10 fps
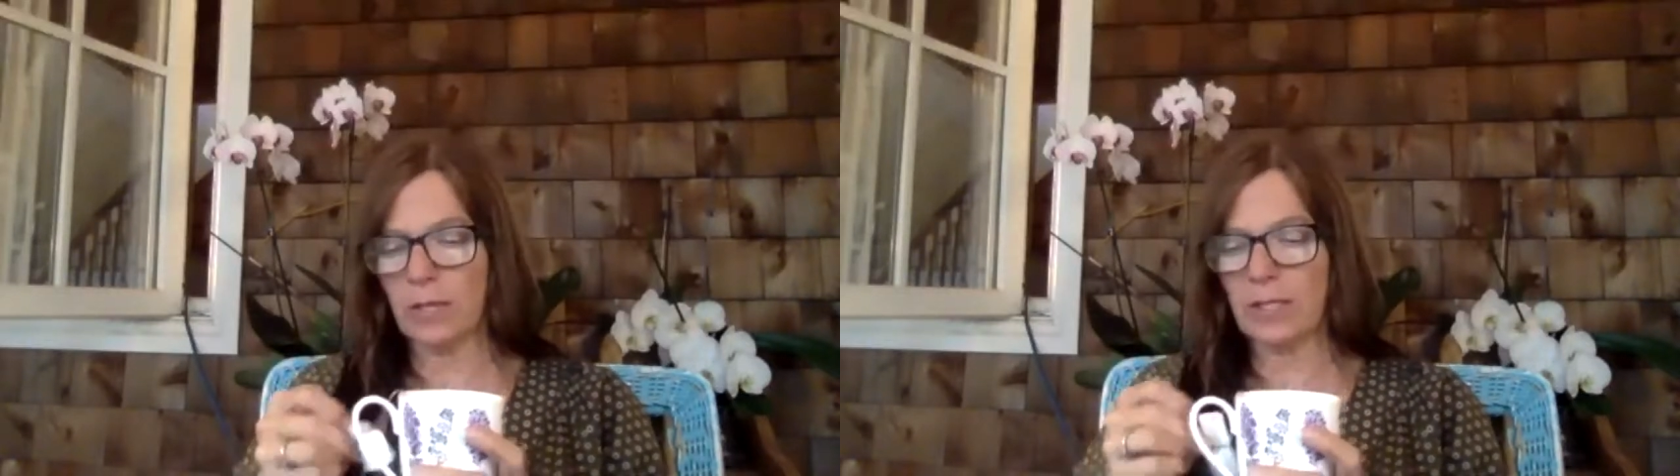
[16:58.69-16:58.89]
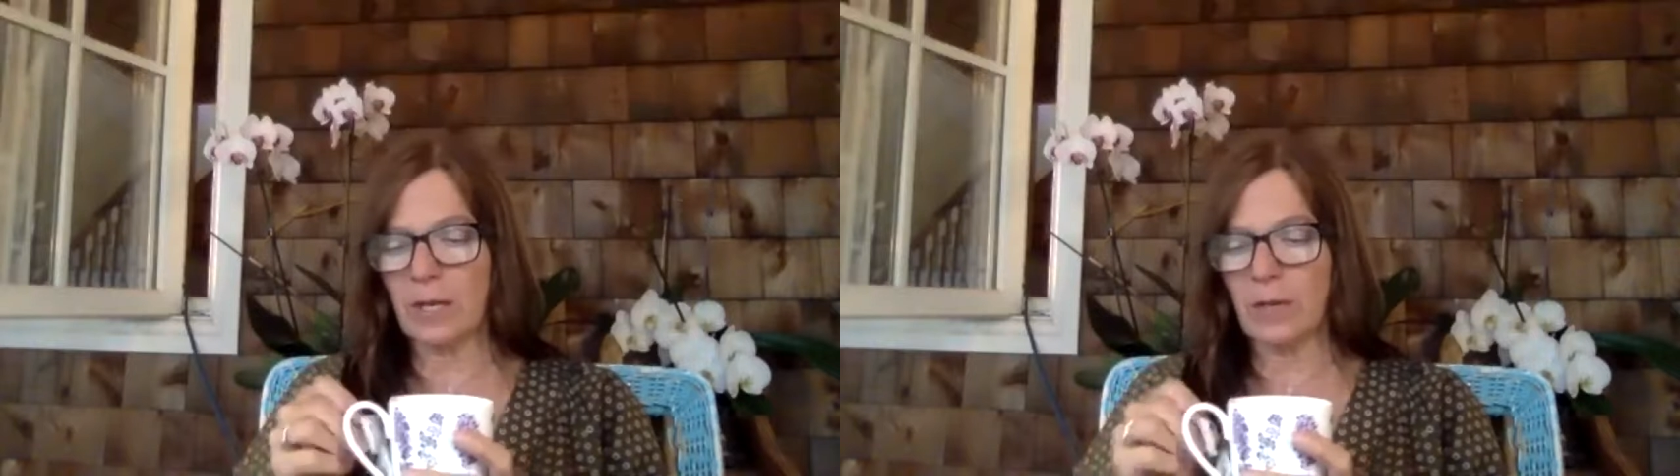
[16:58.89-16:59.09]

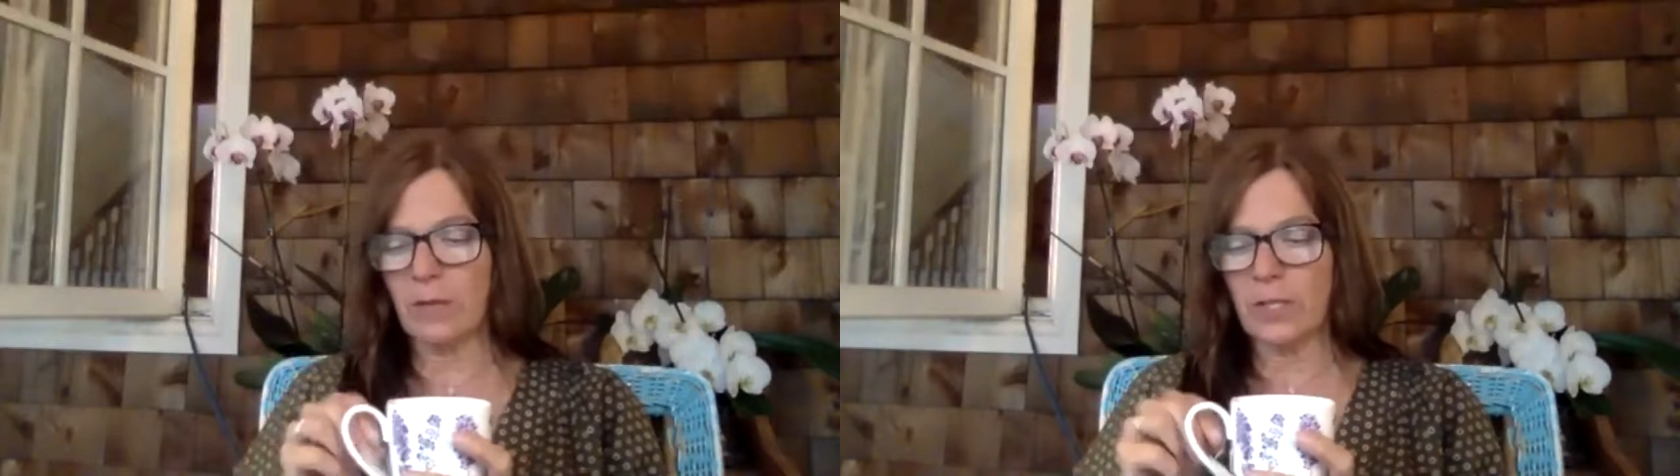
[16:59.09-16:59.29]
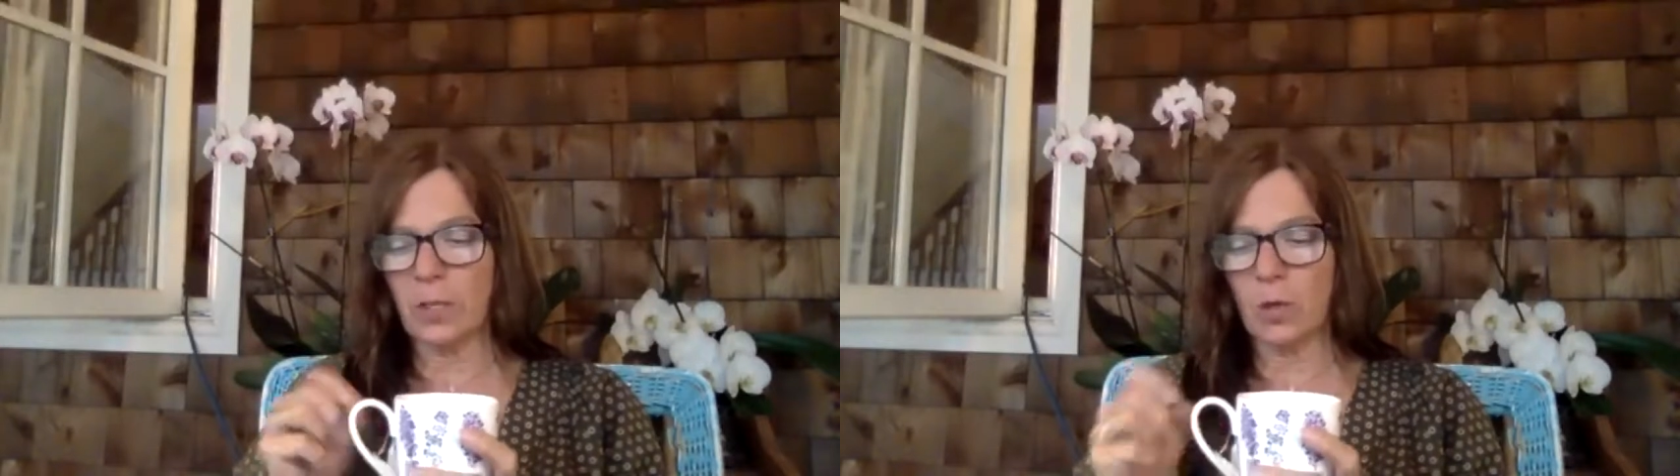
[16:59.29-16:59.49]
delve
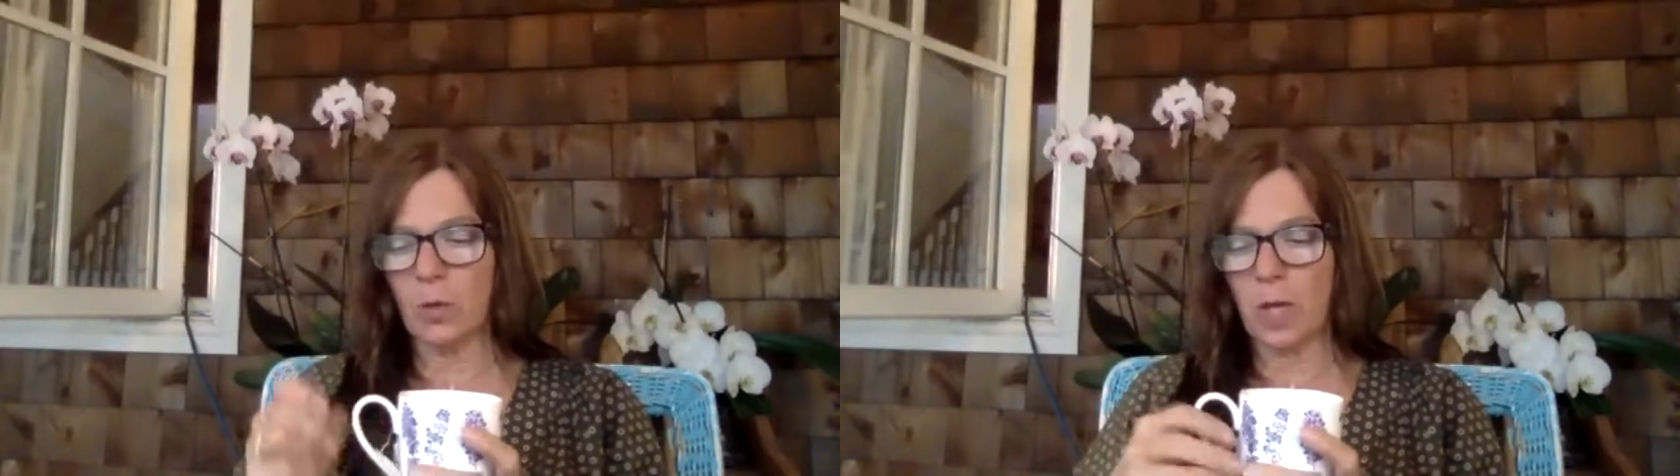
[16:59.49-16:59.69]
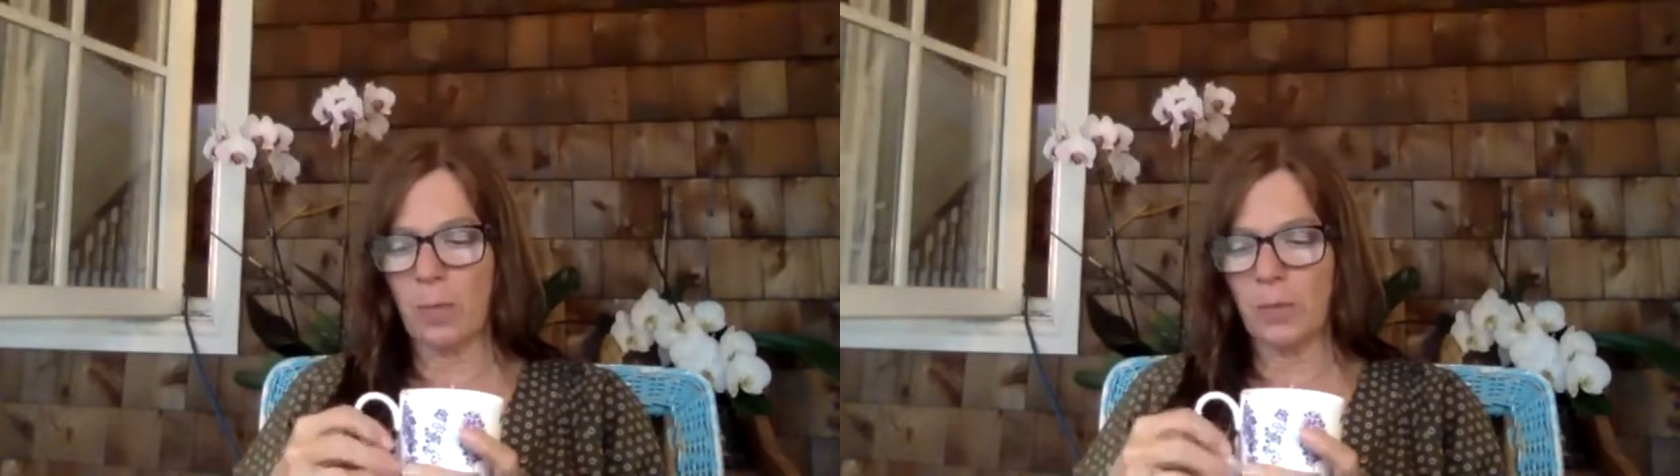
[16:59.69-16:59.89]
into
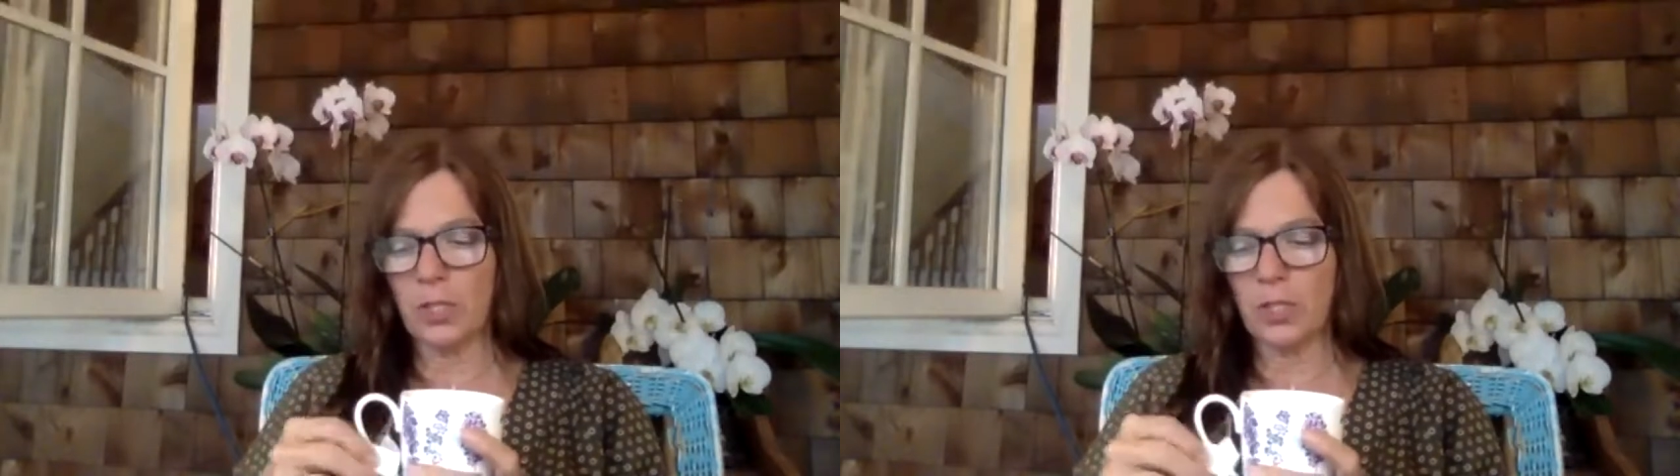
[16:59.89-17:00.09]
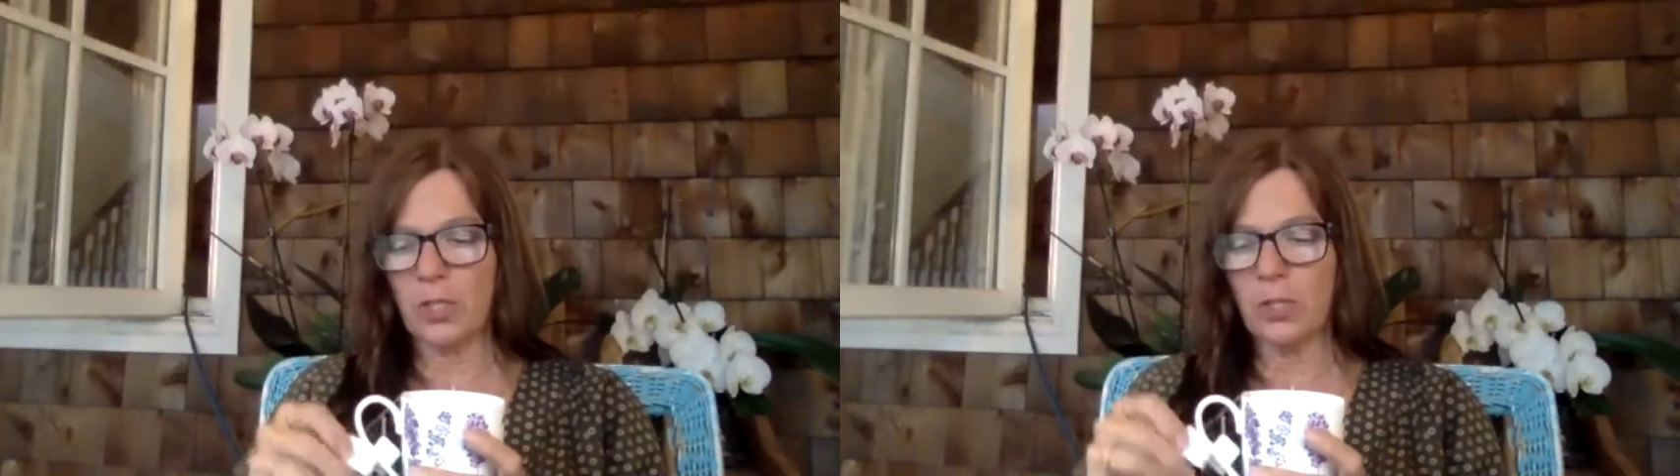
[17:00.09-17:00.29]

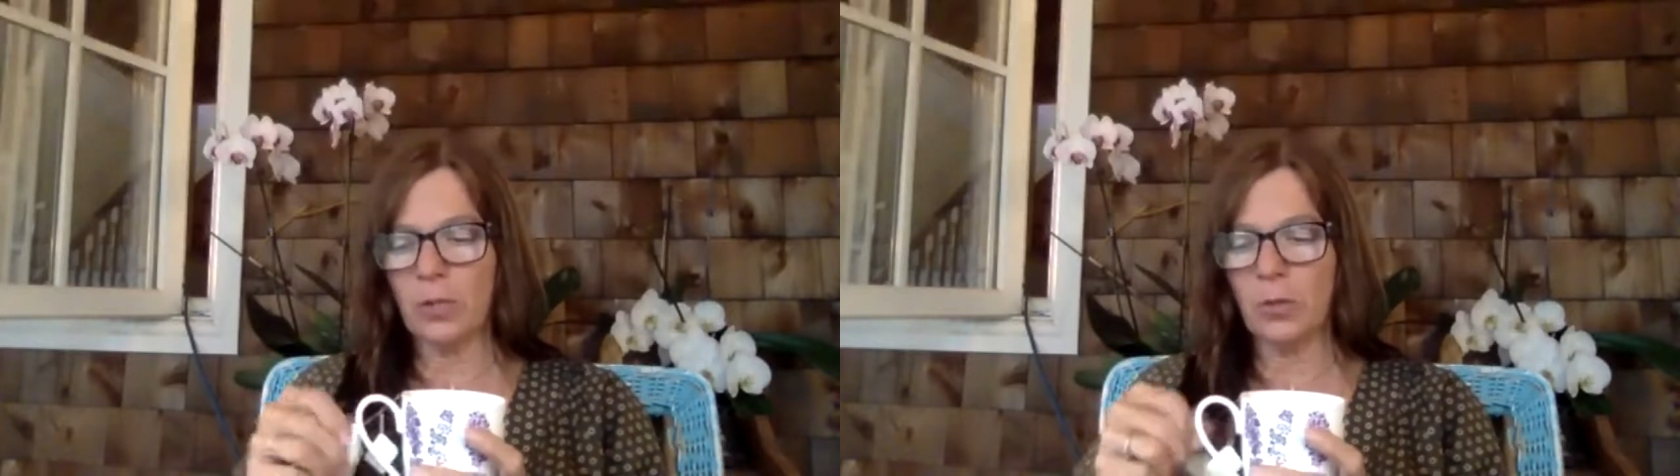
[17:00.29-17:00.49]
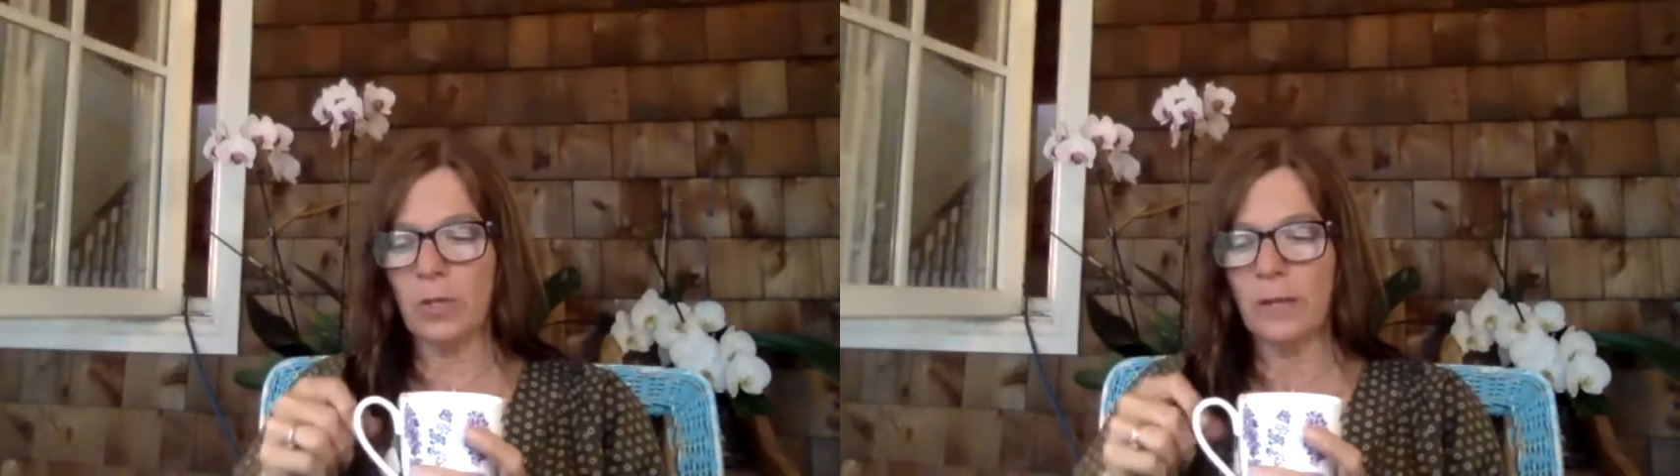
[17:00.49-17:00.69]
homeopathy
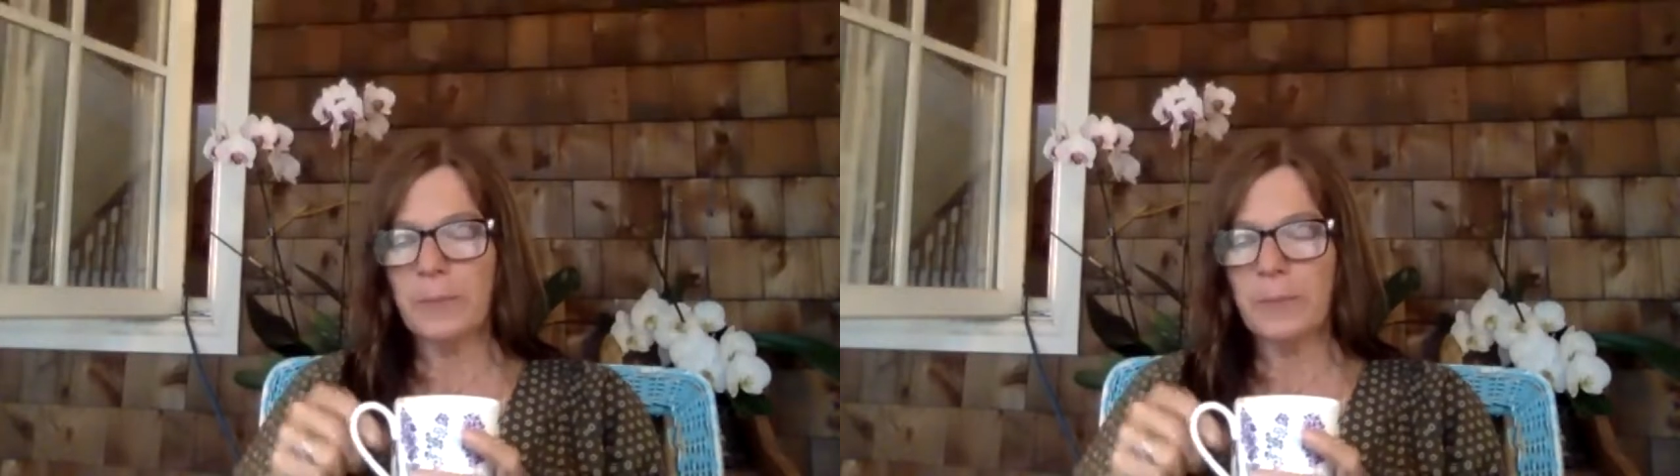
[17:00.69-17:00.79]
too,